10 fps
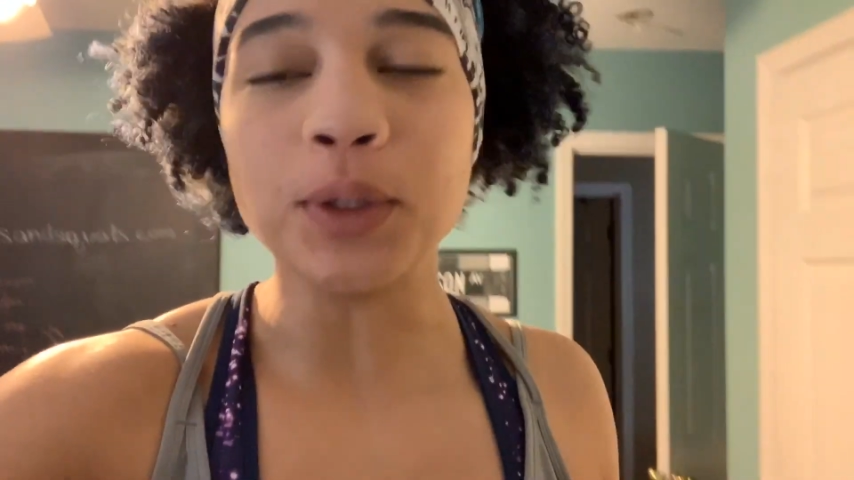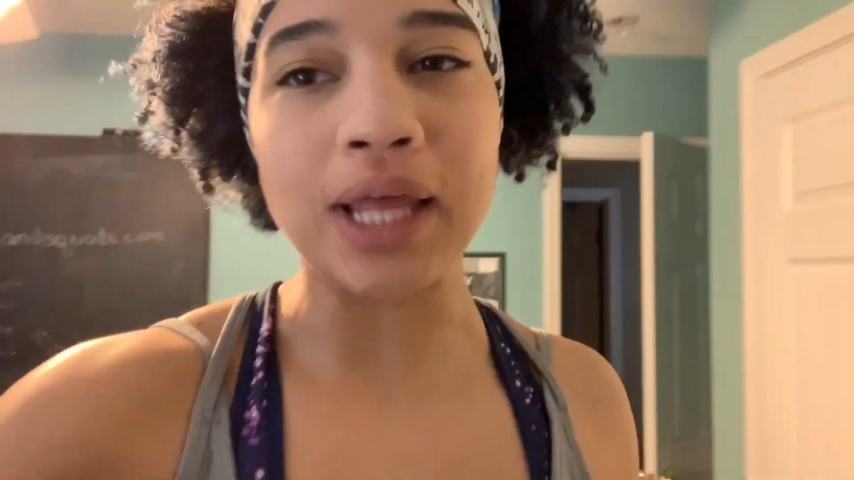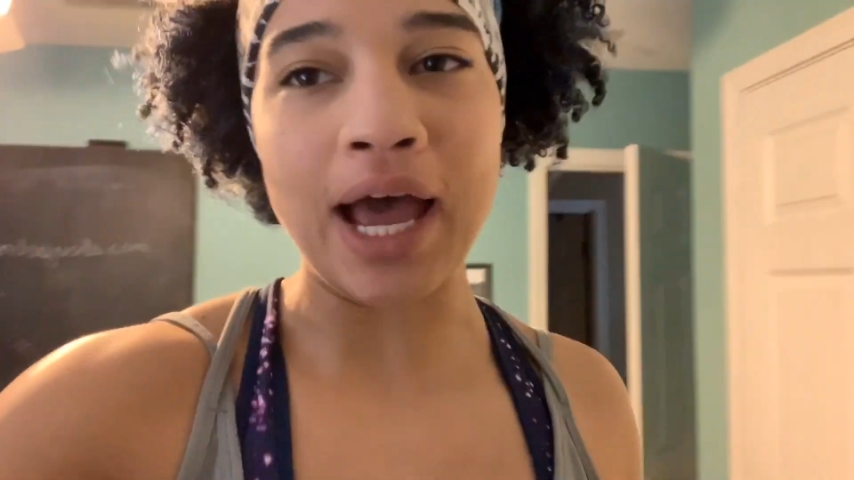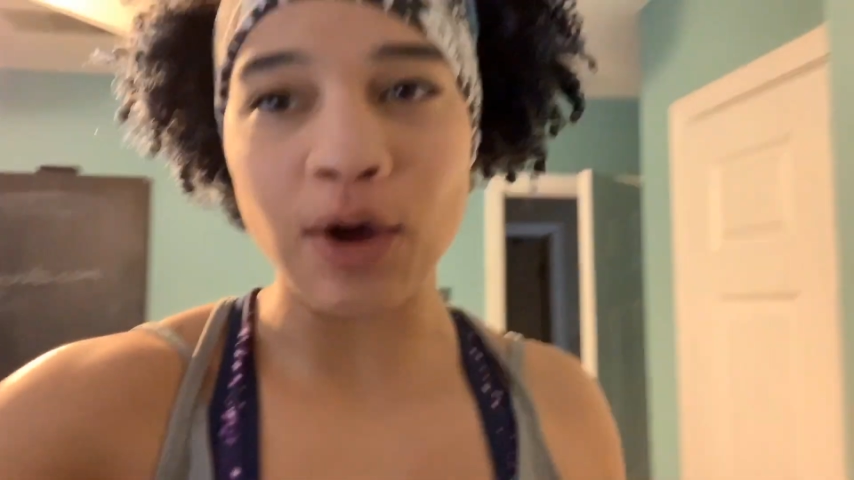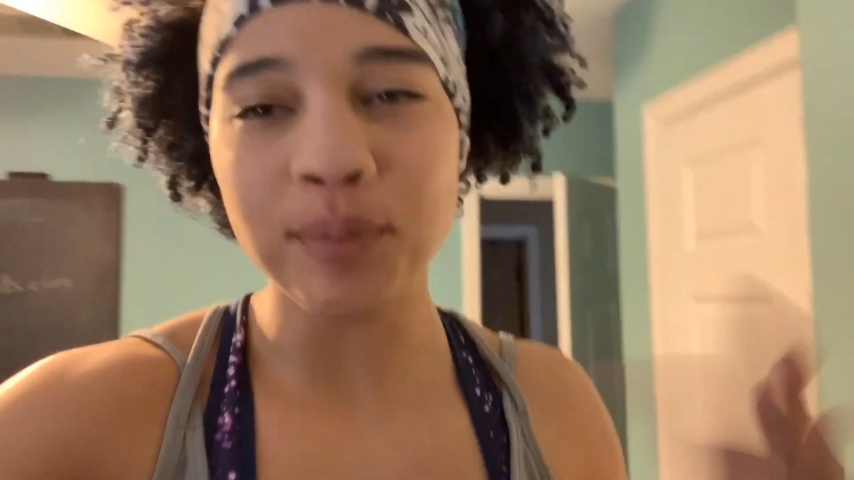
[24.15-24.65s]

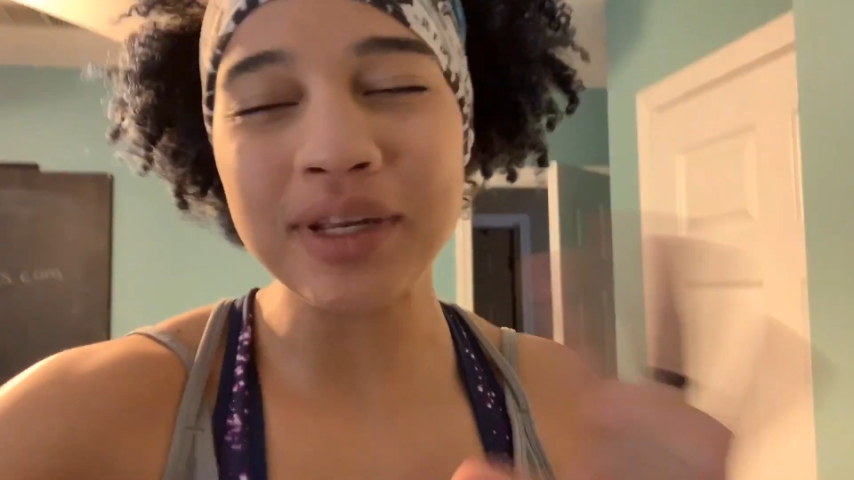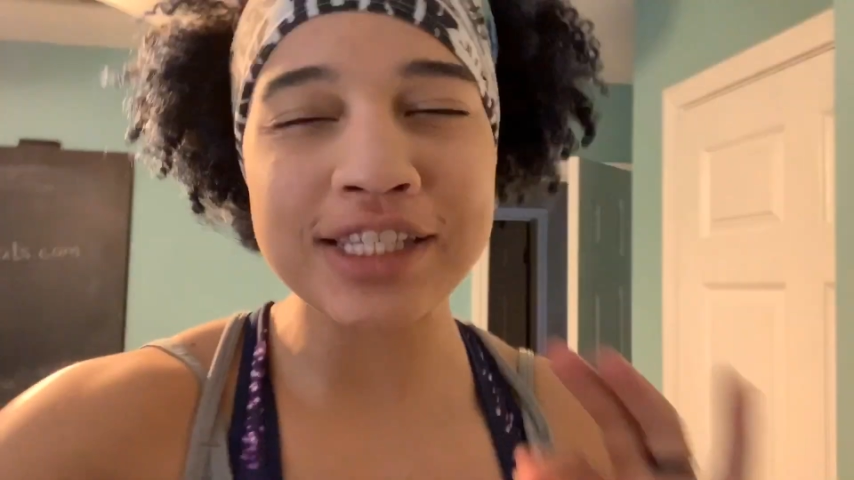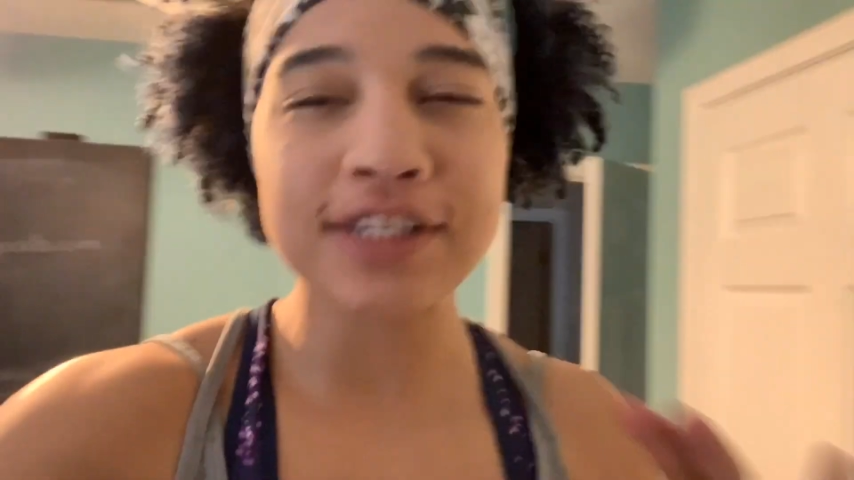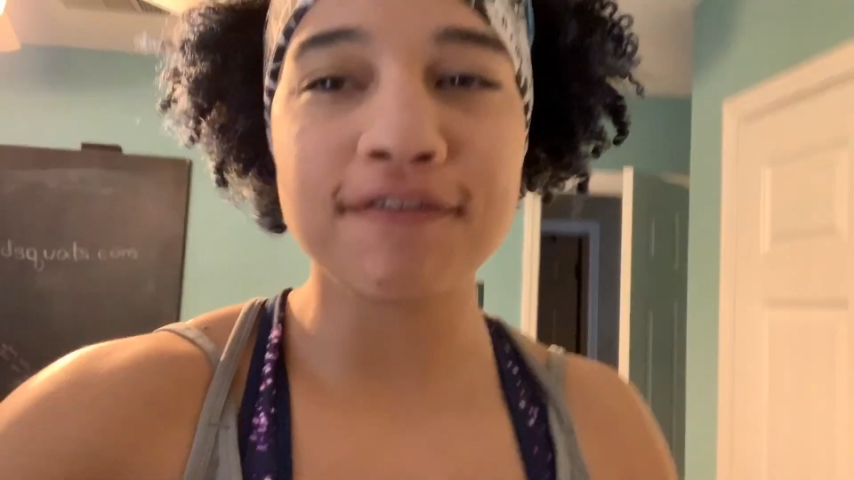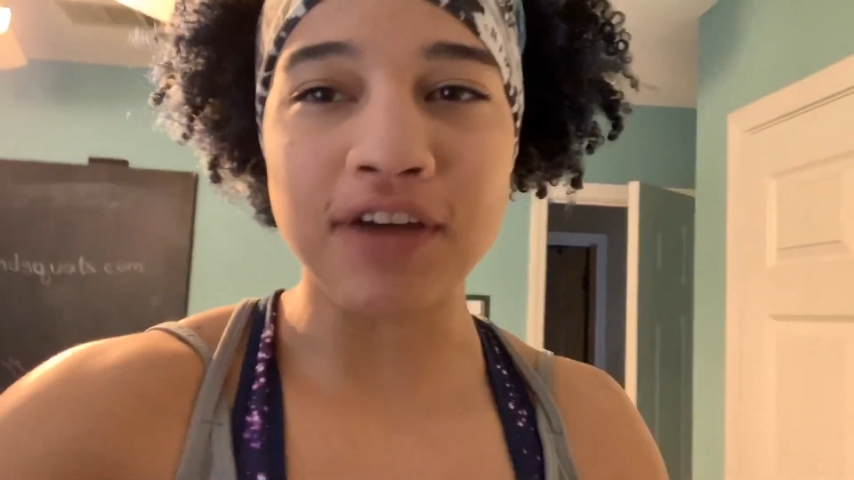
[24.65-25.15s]
loud, but
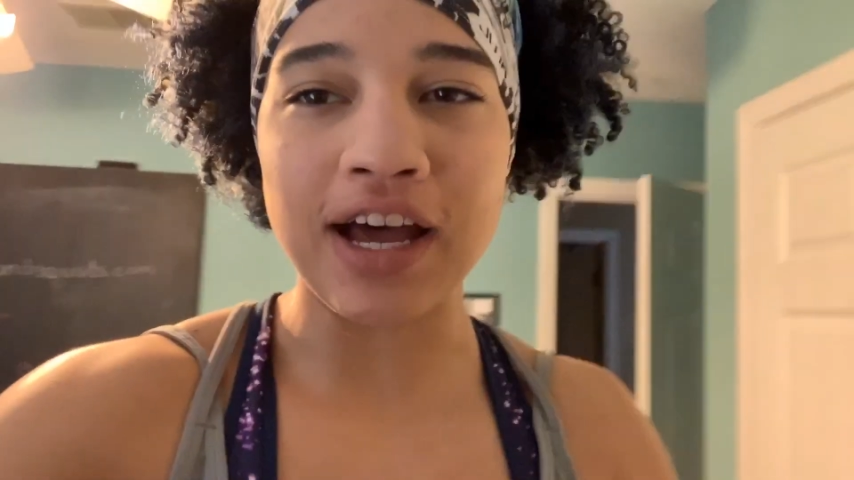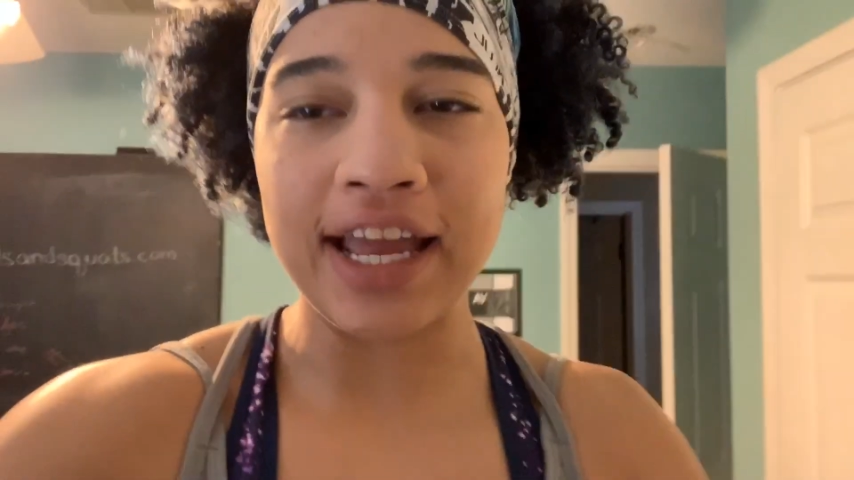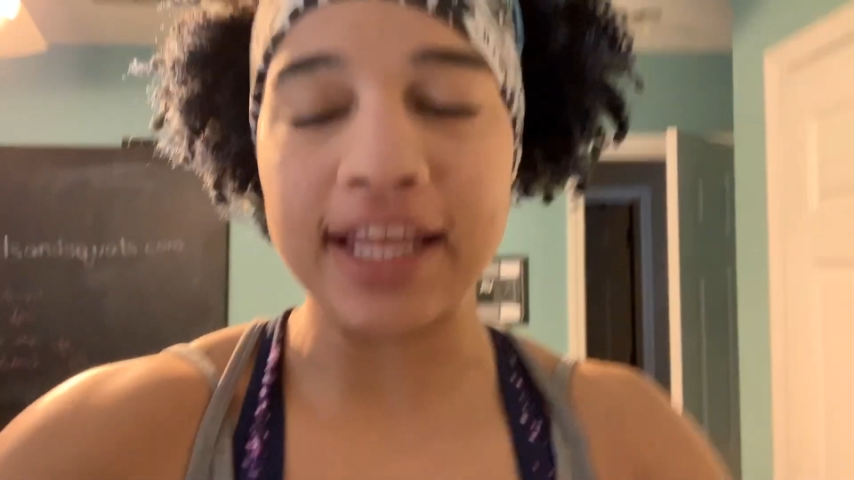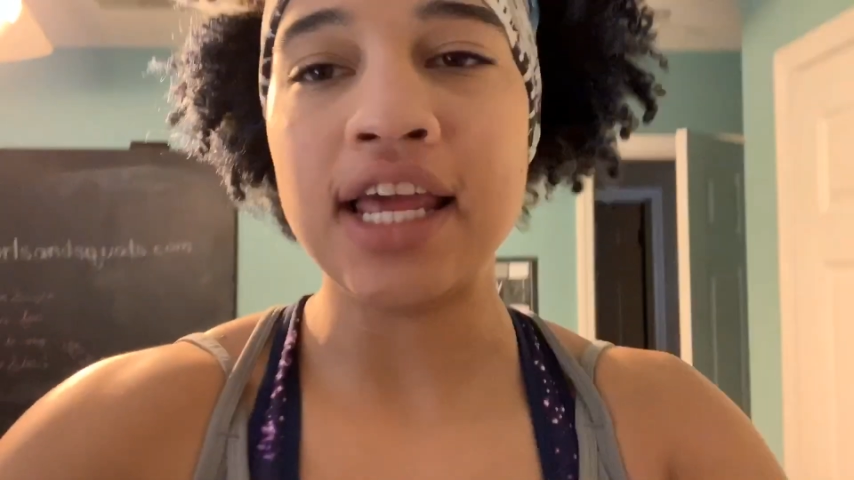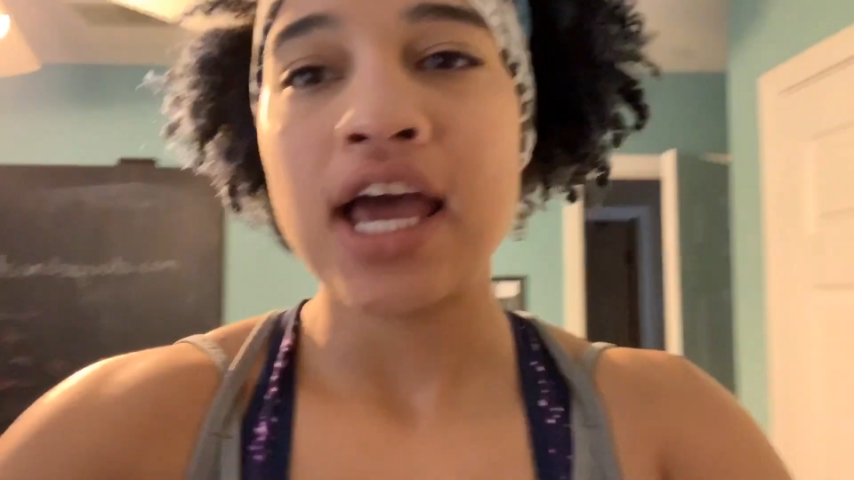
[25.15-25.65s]
it's
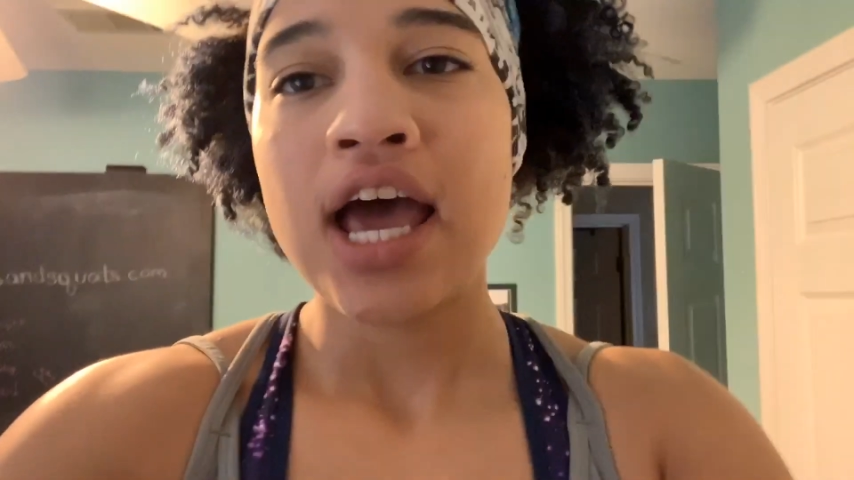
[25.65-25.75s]
fine.